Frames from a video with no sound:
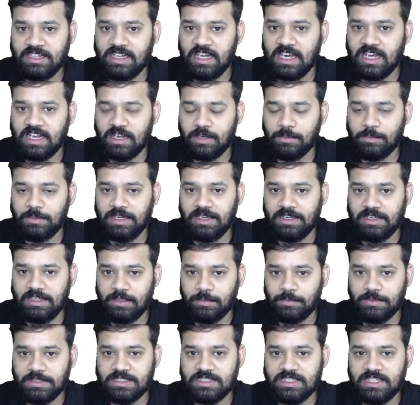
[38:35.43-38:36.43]
RRB
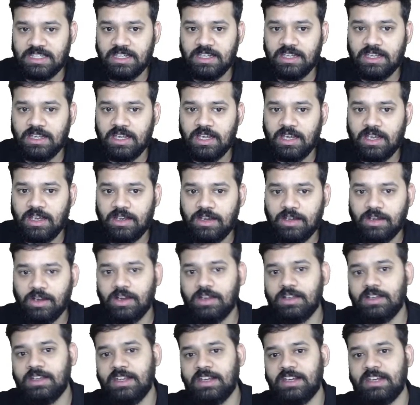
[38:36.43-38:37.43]
NTPC
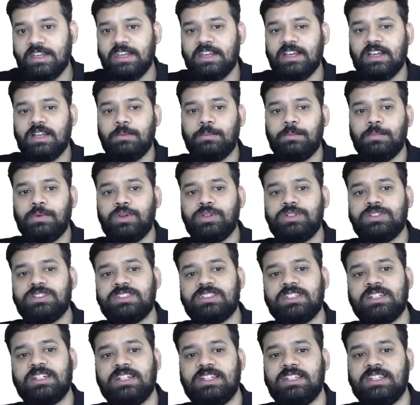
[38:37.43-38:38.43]
non-technical
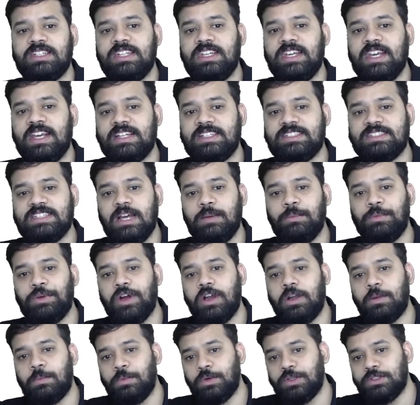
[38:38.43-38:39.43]
post. The exam
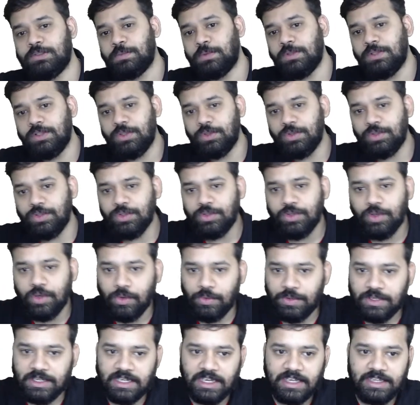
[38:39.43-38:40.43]
got postponed due to
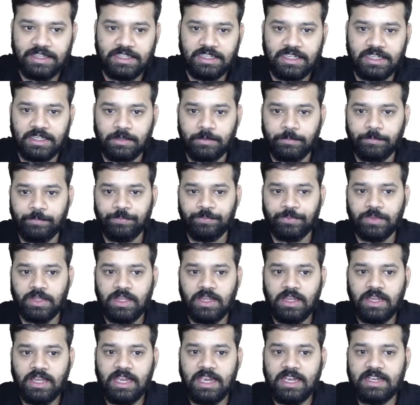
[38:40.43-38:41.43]
COVID-19,
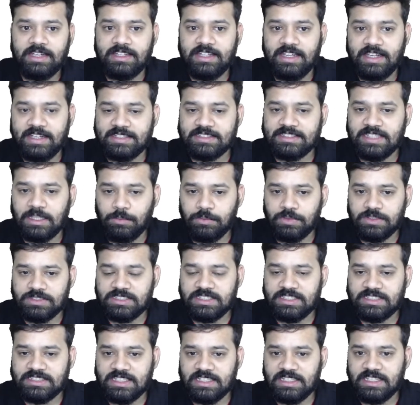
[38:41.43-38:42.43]
and the exam was
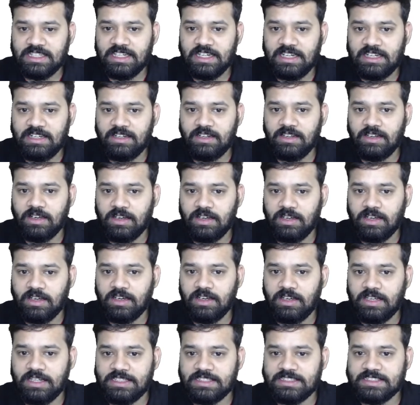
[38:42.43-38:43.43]
recently held
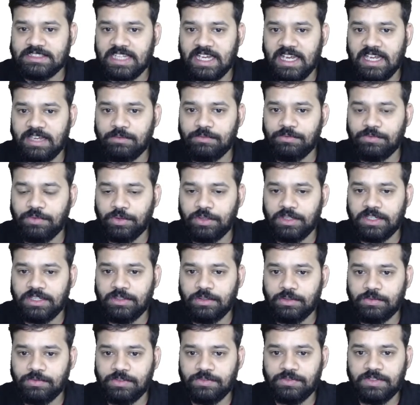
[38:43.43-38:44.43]
in Jan 14
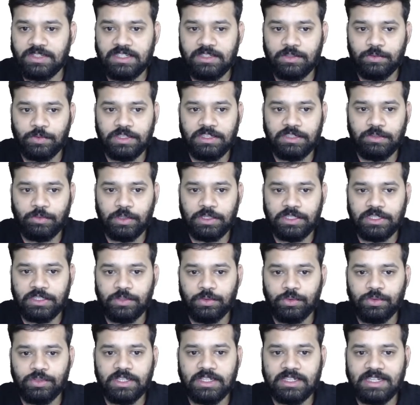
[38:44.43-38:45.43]
to 15,
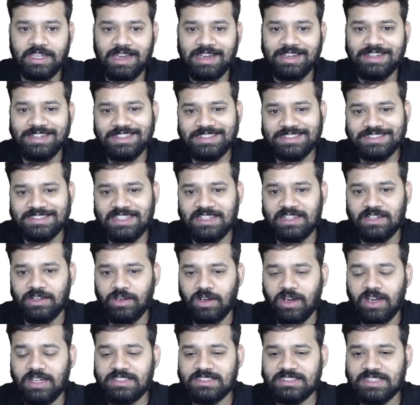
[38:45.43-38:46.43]
2022. The candidates are
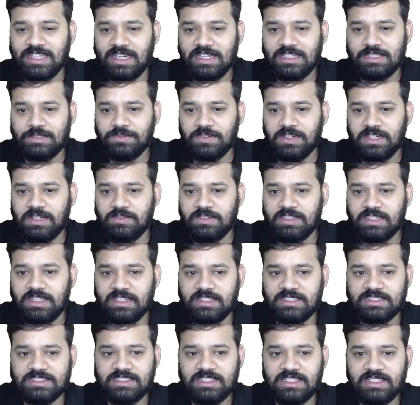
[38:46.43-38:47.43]
not satisfied with the
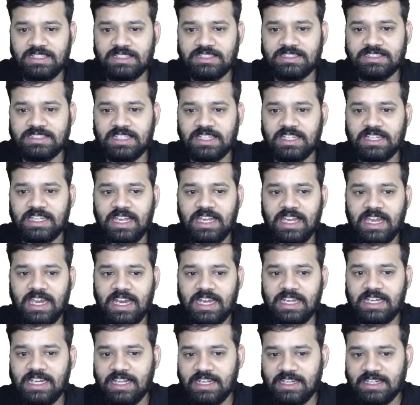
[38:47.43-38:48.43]
results
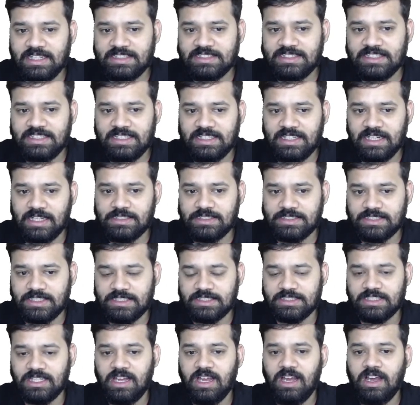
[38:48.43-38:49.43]
and are raising
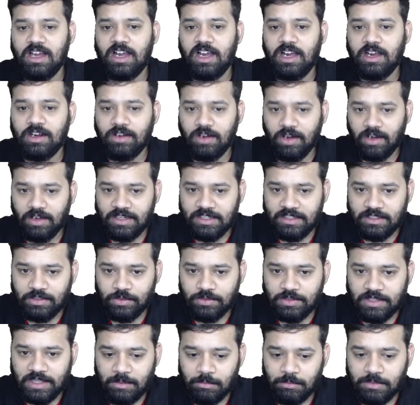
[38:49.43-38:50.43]
concern. According
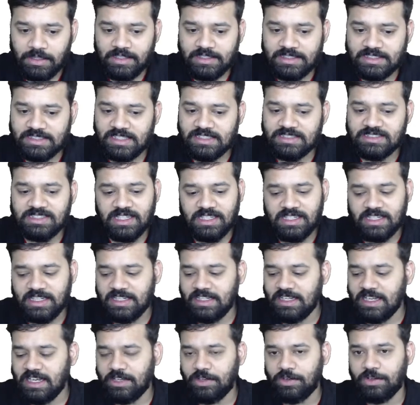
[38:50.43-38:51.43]
to them, the results are
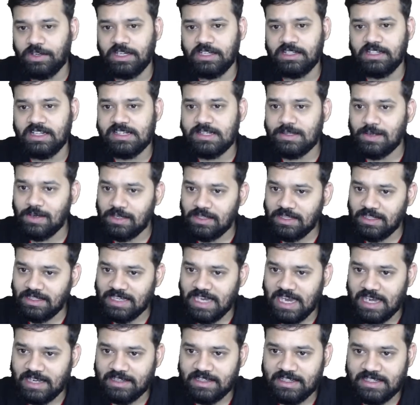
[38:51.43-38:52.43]
inaccurate. That's what the
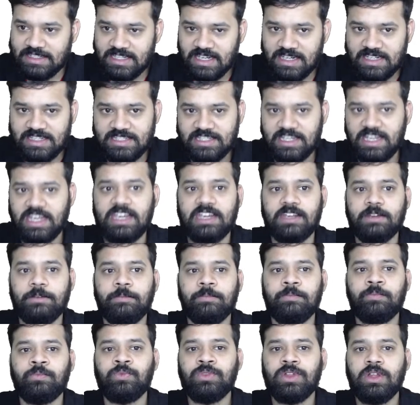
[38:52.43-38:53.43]
candidates are saying.
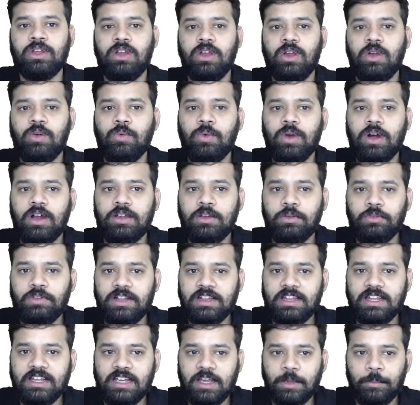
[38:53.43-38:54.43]
What will
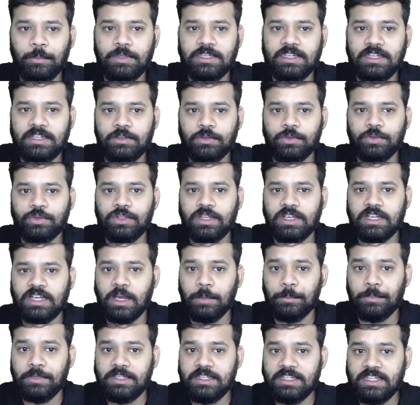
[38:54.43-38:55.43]
the committee do? The
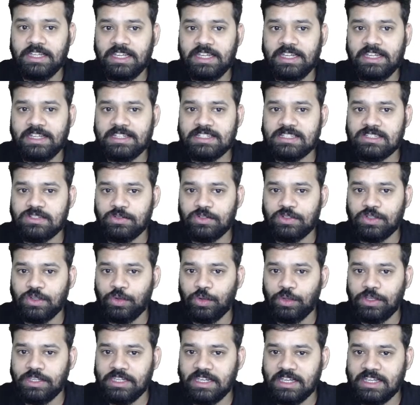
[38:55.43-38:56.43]
committee is to
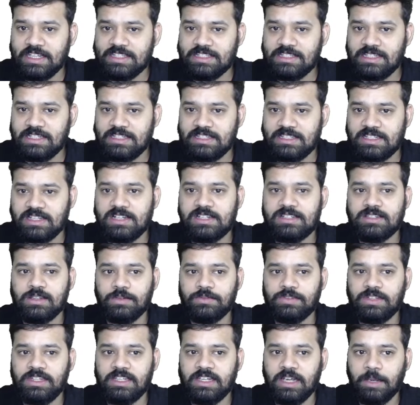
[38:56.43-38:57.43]
scrutinize the results
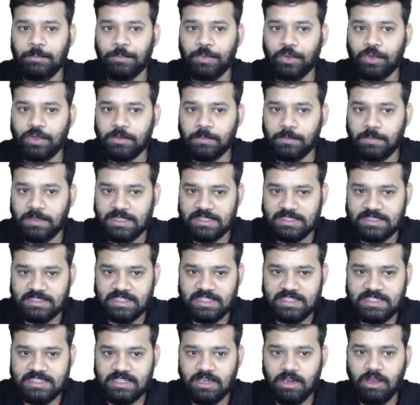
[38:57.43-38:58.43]
of the computer-based
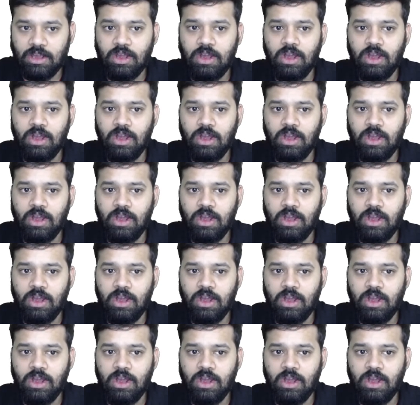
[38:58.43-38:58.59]
test.